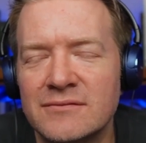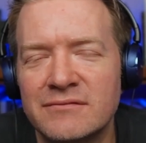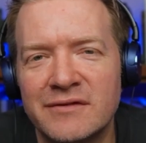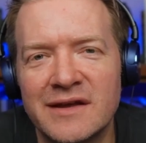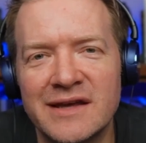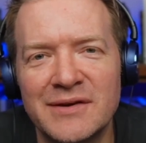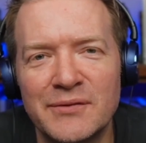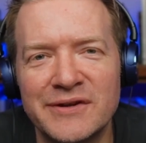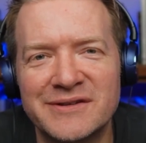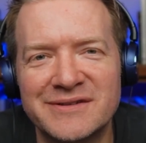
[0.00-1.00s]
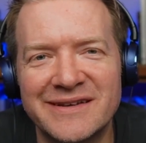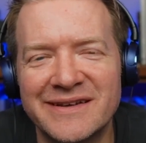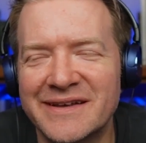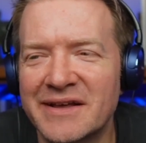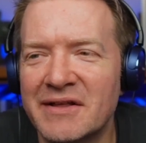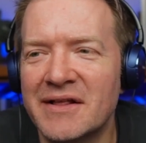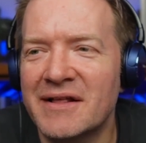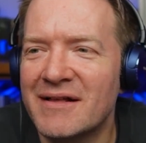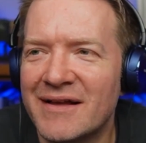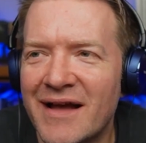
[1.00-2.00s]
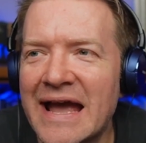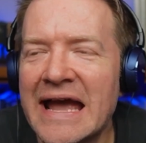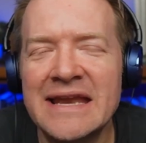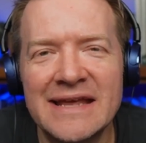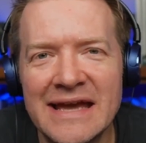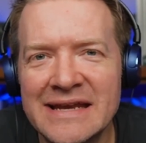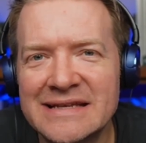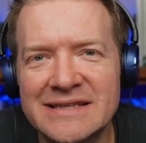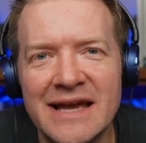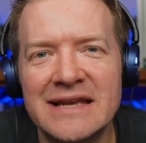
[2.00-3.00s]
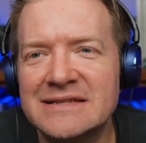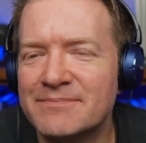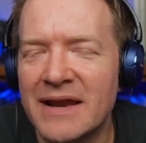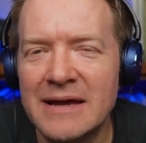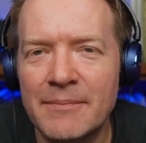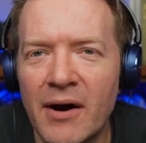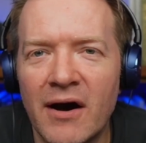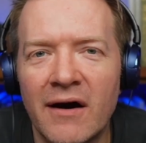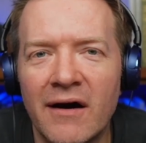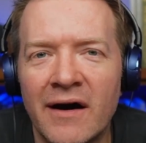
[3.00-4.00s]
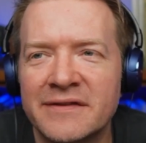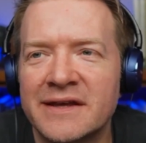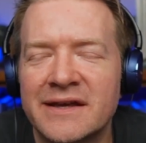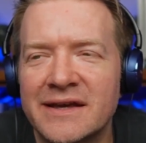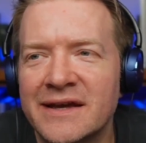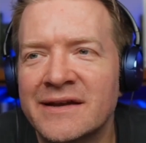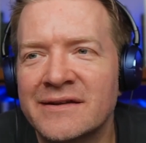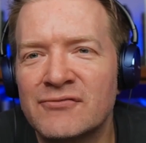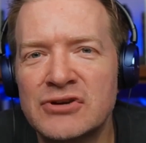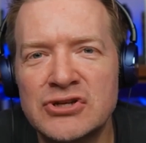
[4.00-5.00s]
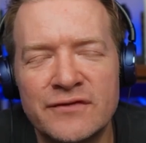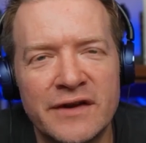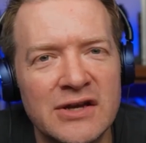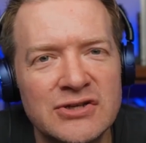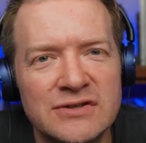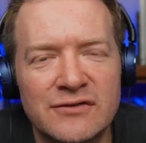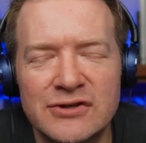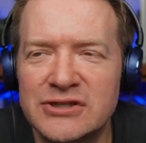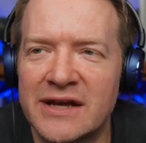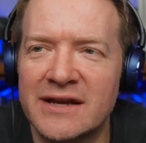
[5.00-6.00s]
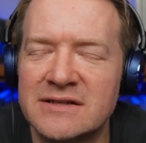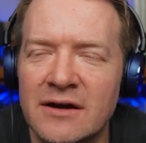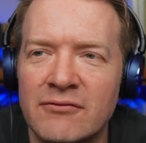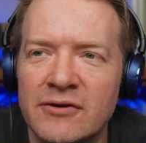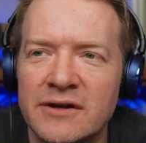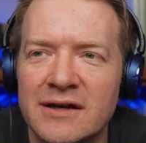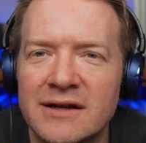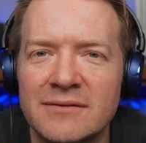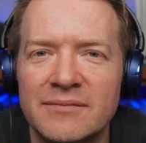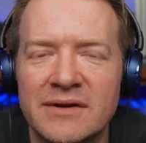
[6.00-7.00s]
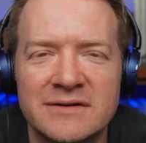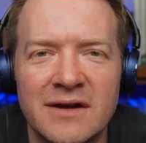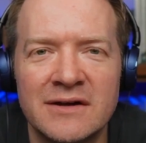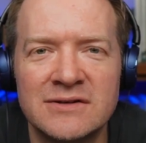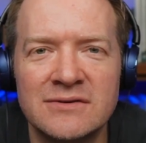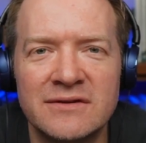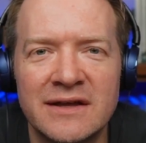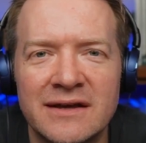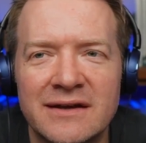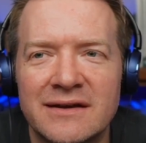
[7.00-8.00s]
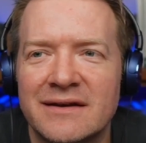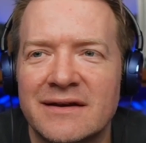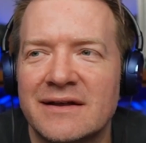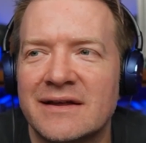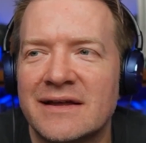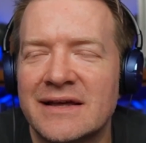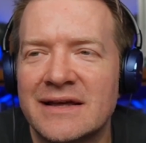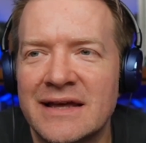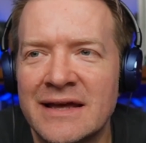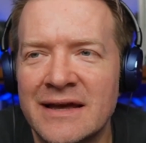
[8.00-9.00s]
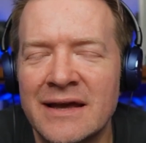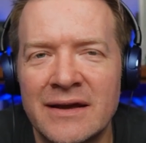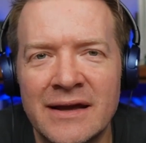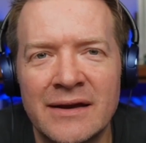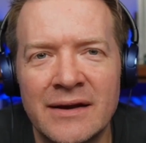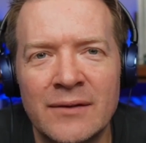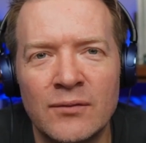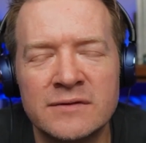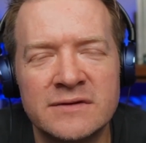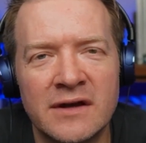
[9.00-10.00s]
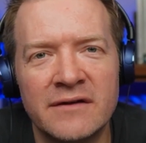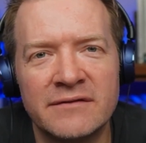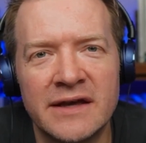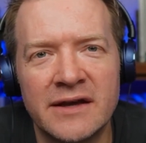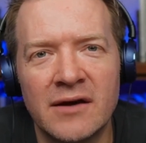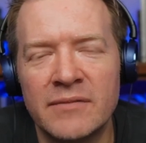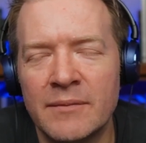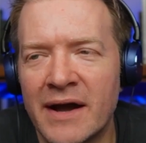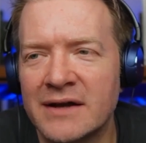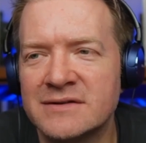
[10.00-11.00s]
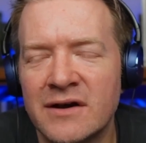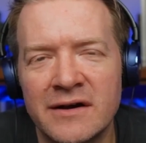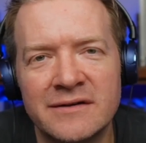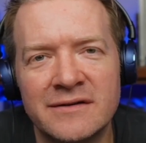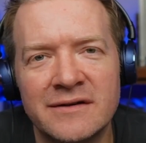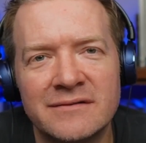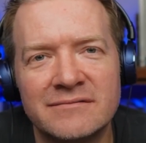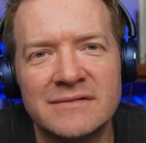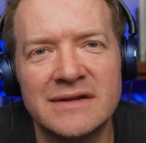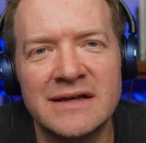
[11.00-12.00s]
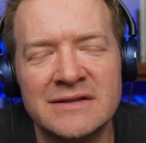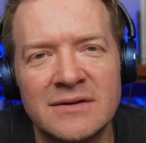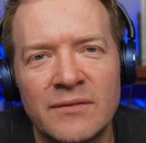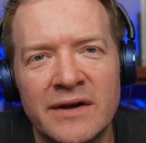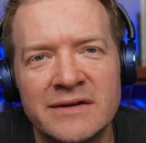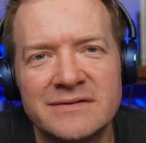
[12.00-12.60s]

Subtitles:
that he would, in a sense, play a part, I think, in the rejuvenation of Christianity, ironically, because I do think it was the kind of kick up the backside that in some ways